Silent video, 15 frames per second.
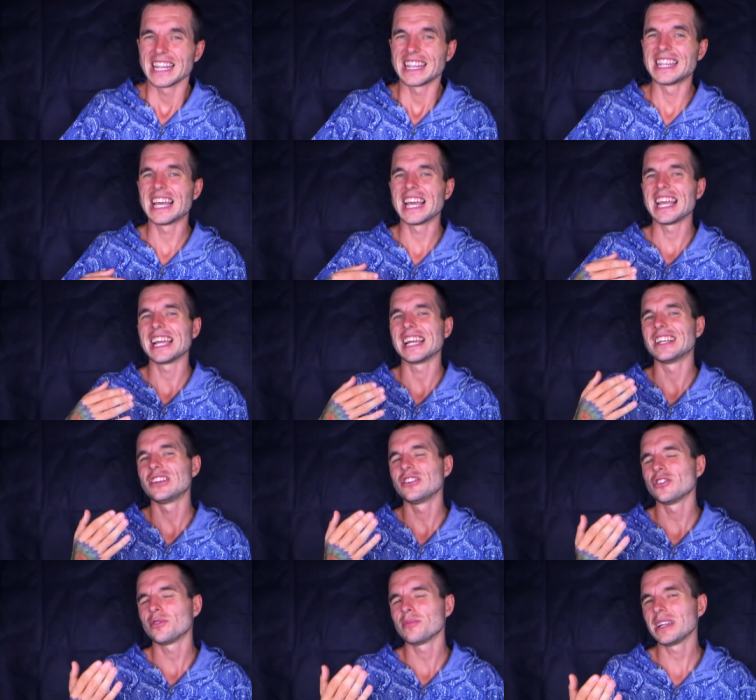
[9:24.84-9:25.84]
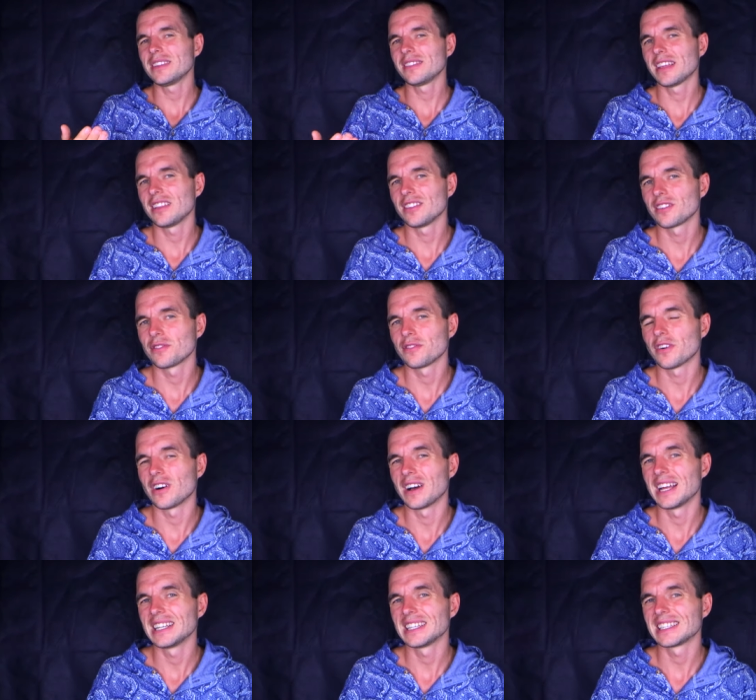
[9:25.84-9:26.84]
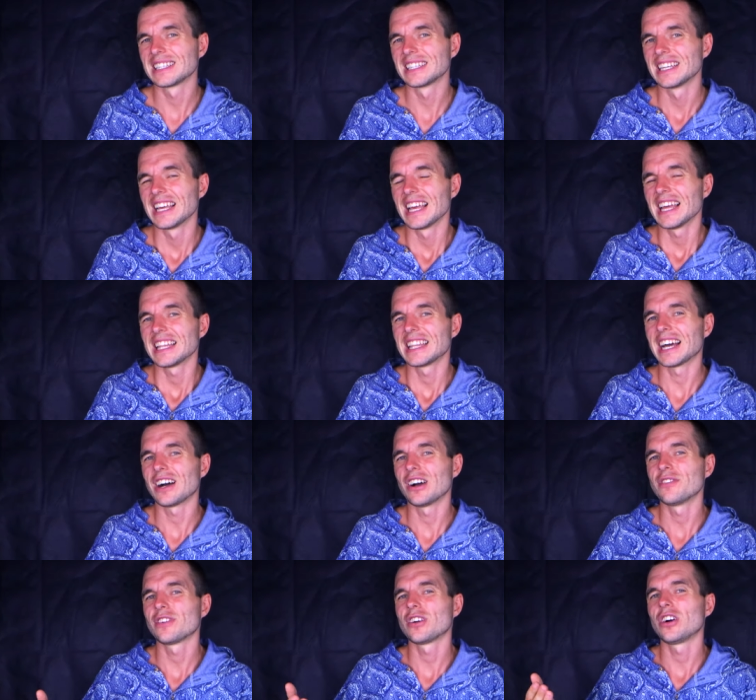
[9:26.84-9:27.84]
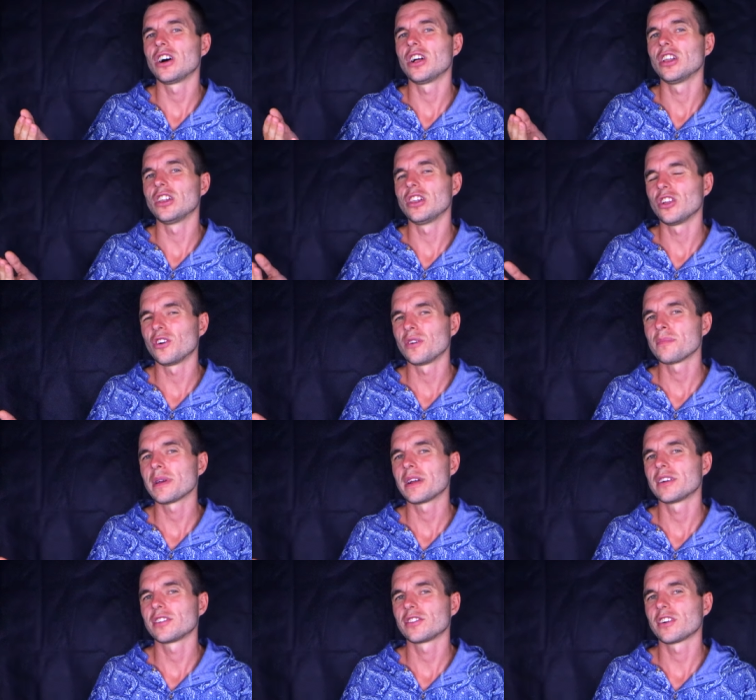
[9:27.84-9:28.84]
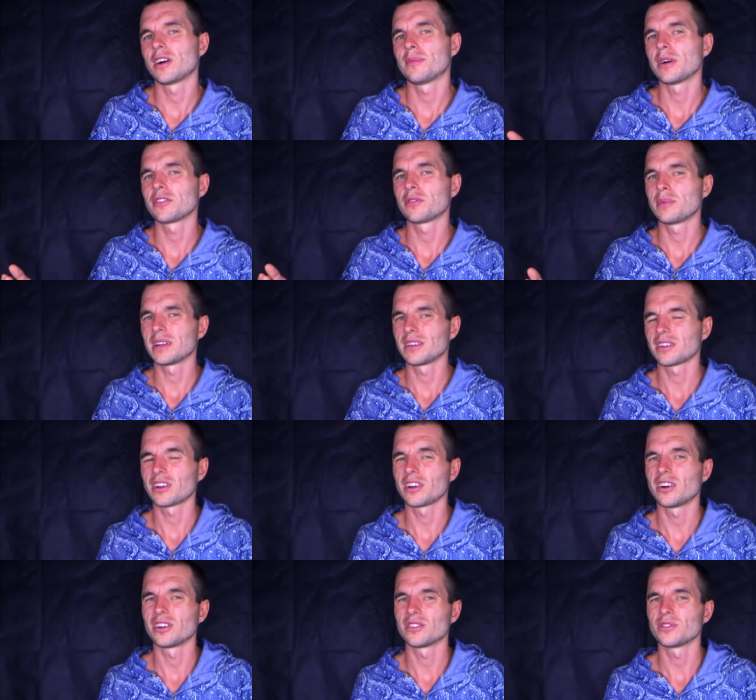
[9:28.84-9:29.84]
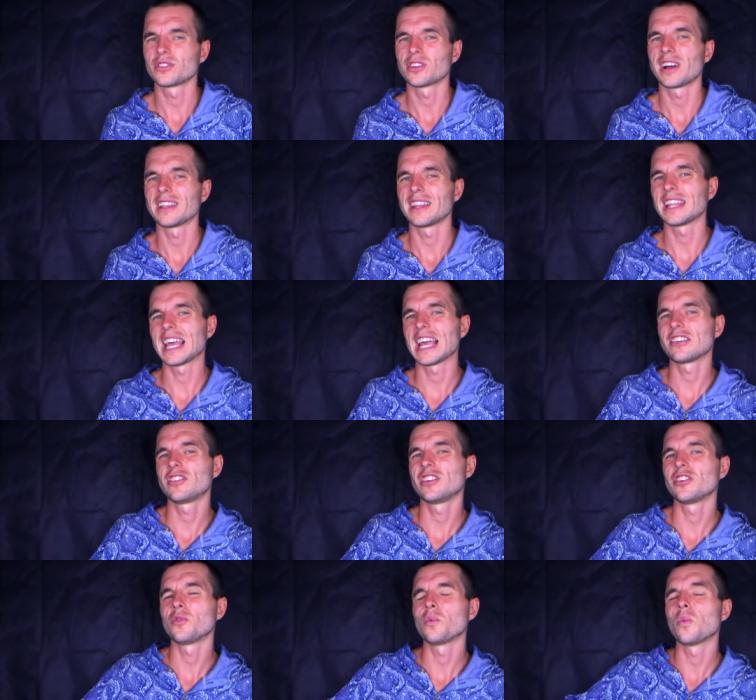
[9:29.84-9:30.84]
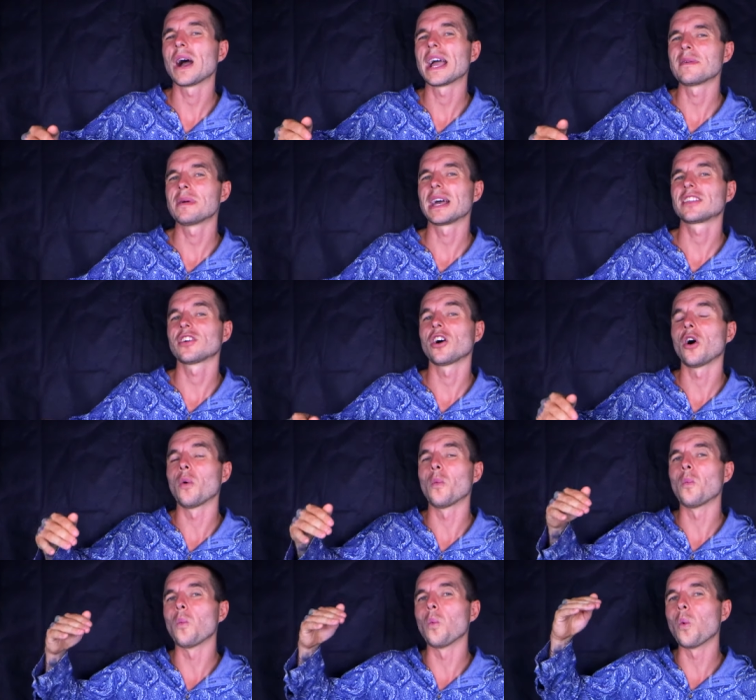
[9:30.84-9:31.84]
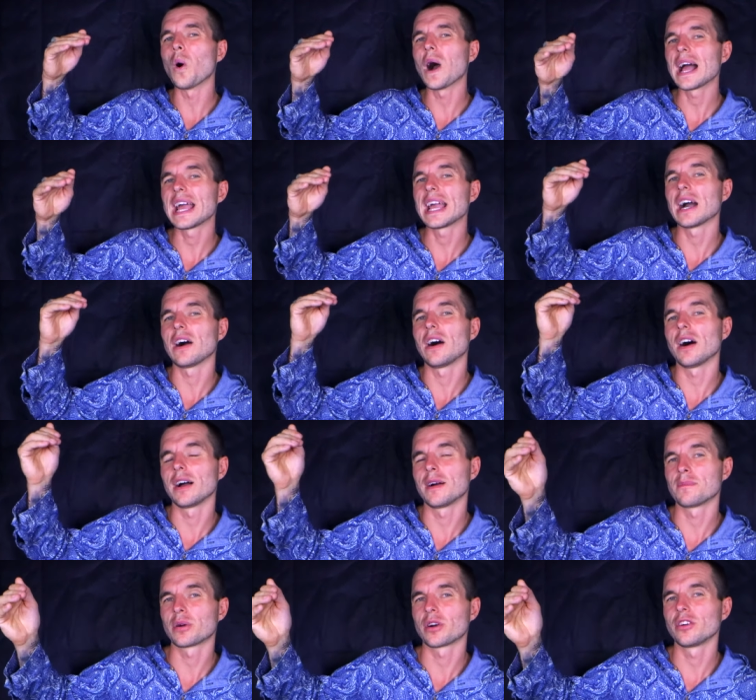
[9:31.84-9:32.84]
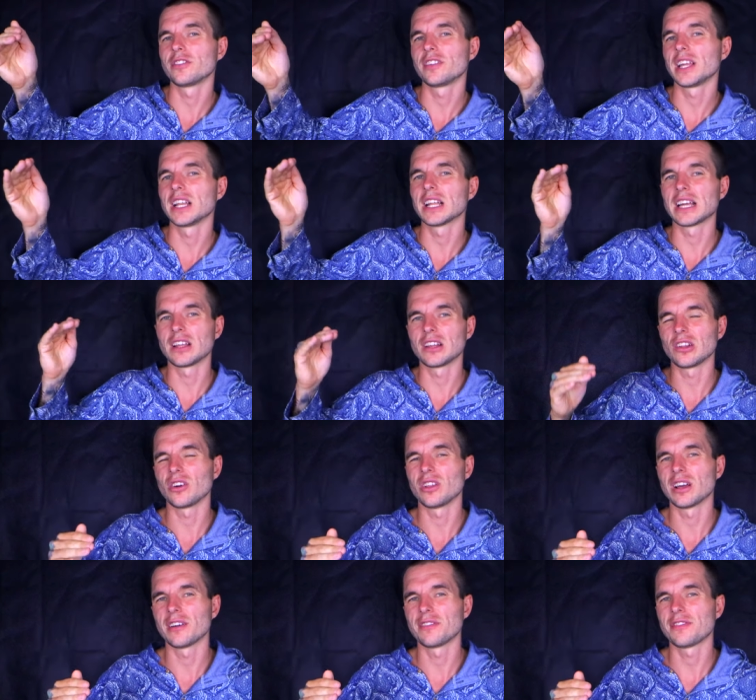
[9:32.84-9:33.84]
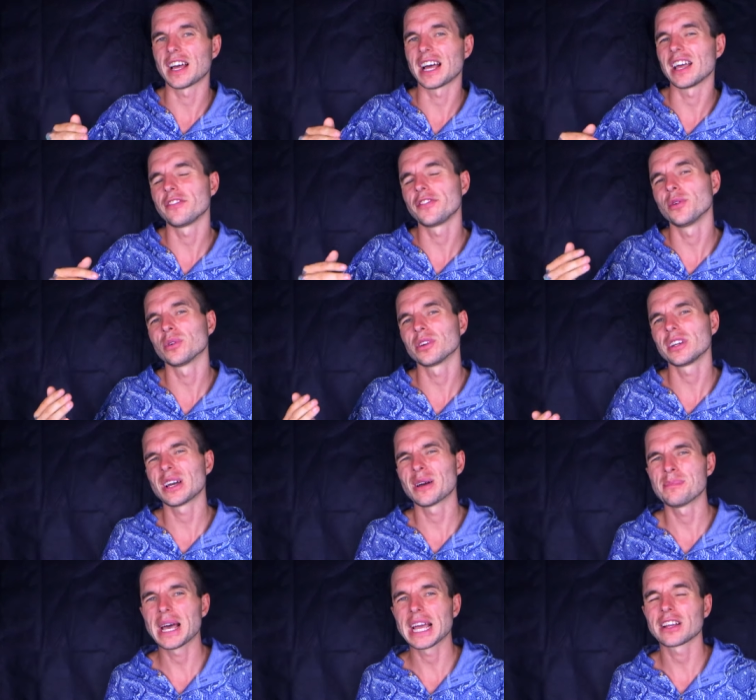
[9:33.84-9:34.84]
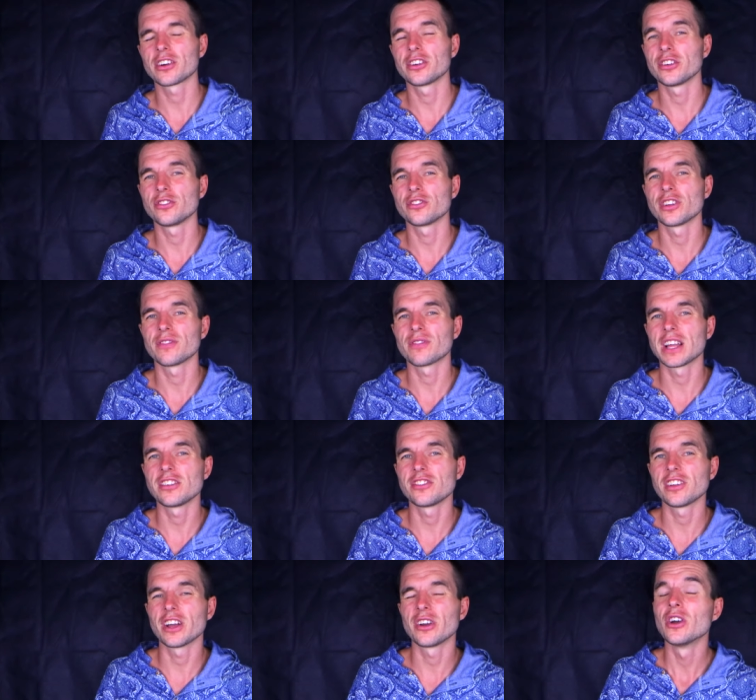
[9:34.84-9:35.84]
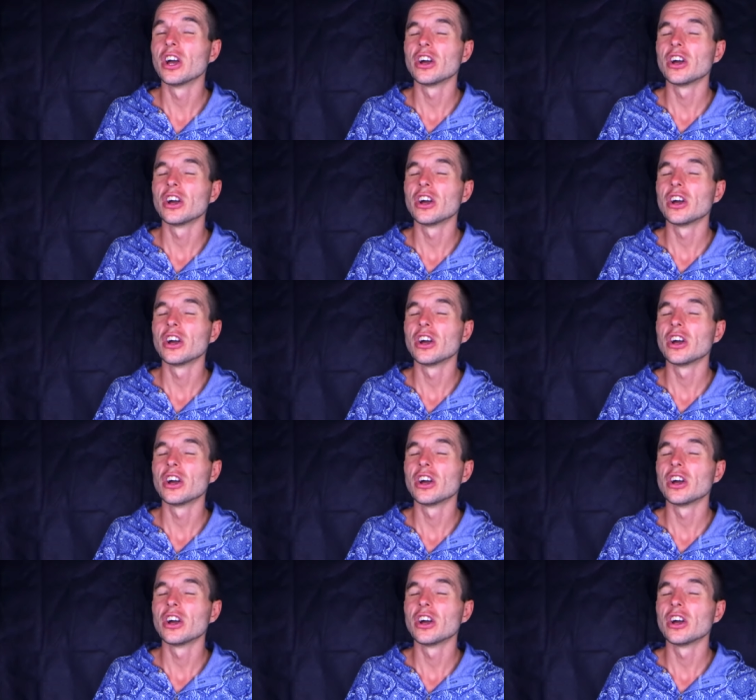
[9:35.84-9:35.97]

they normally tend to find that over a long period of time after being on a carnivore diet that they actually do way better on way higher protein and a lot lower fat. If you want to know macronutrient ratio,